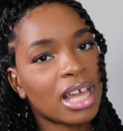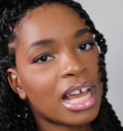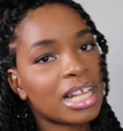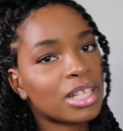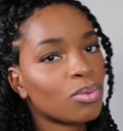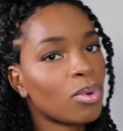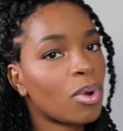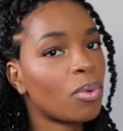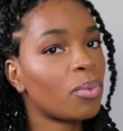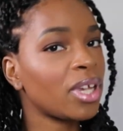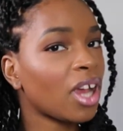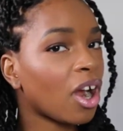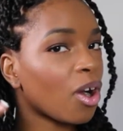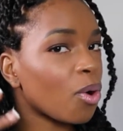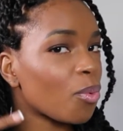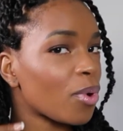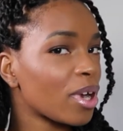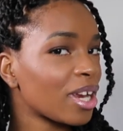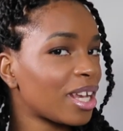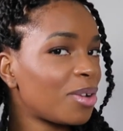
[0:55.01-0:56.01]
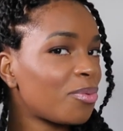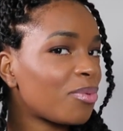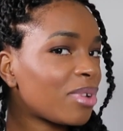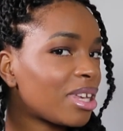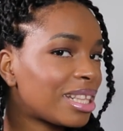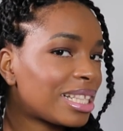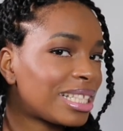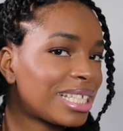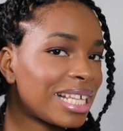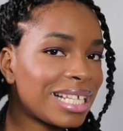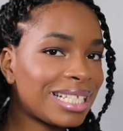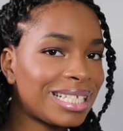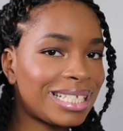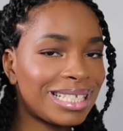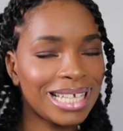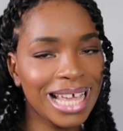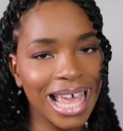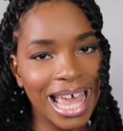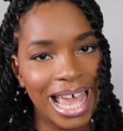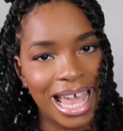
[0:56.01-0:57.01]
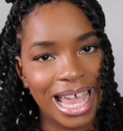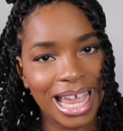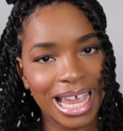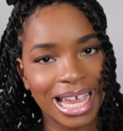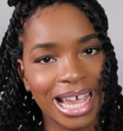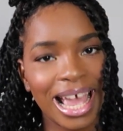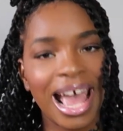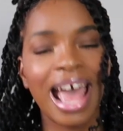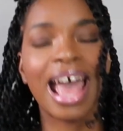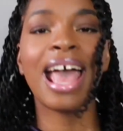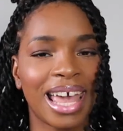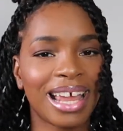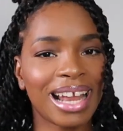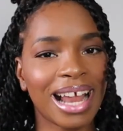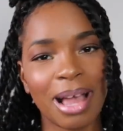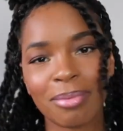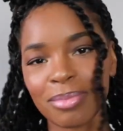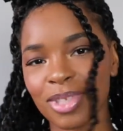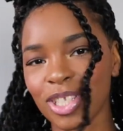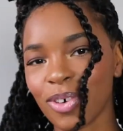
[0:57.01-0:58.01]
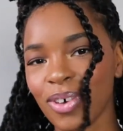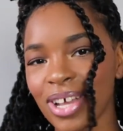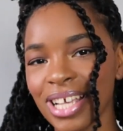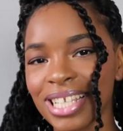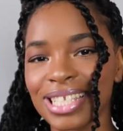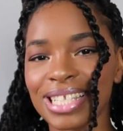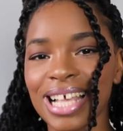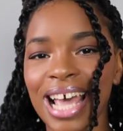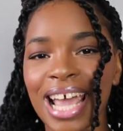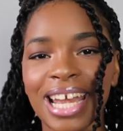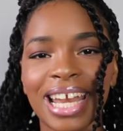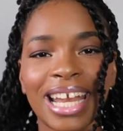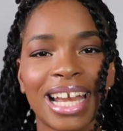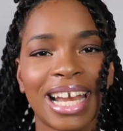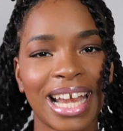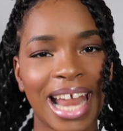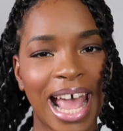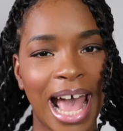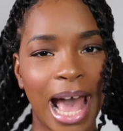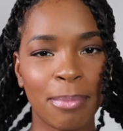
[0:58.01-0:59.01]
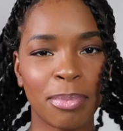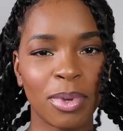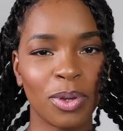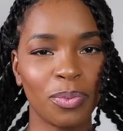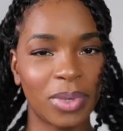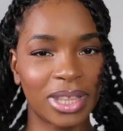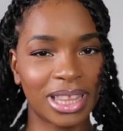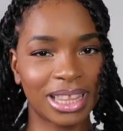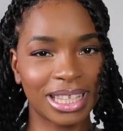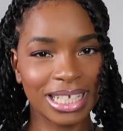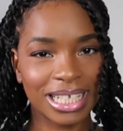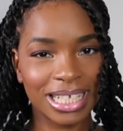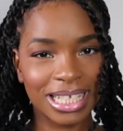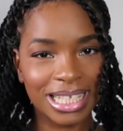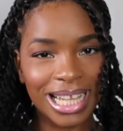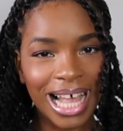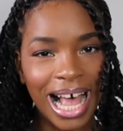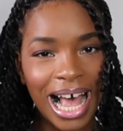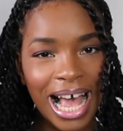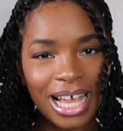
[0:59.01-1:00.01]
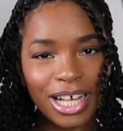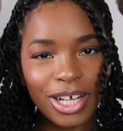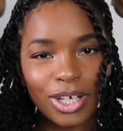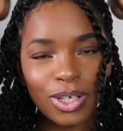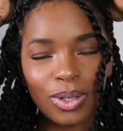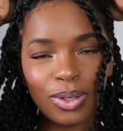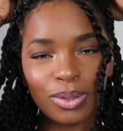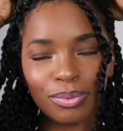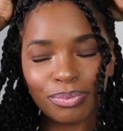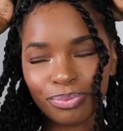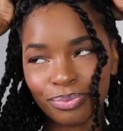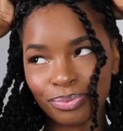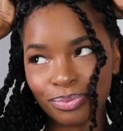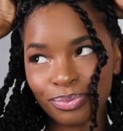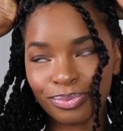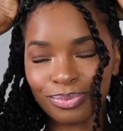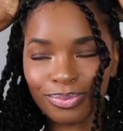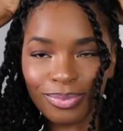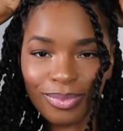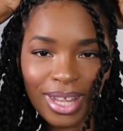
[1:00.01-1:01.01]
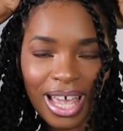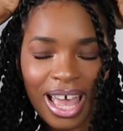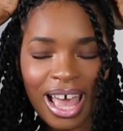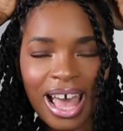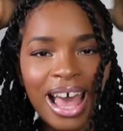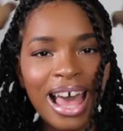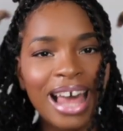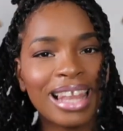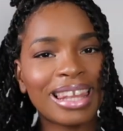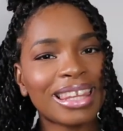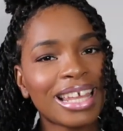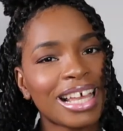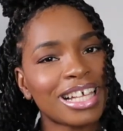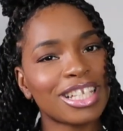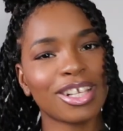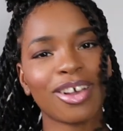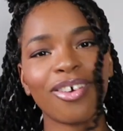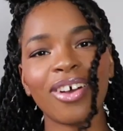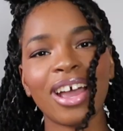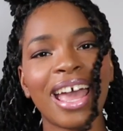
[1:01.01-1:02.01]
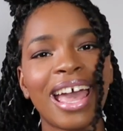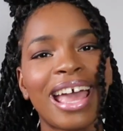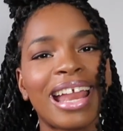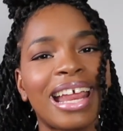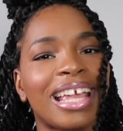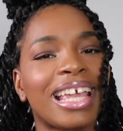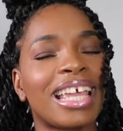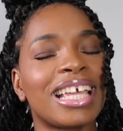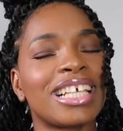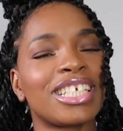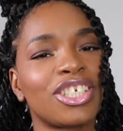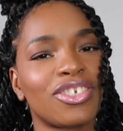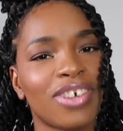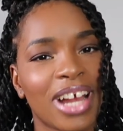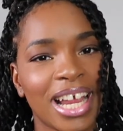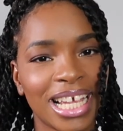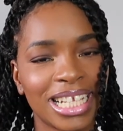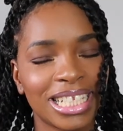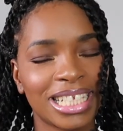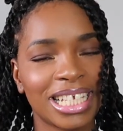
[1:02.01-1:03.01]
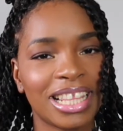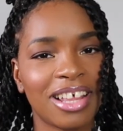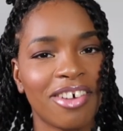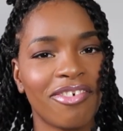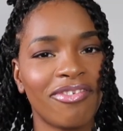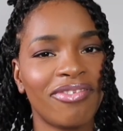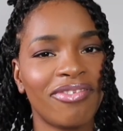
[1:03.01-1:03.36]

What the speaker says: that's what we are working with today, and I'm so excited and happy with the style. Let's go ahead and get straight into the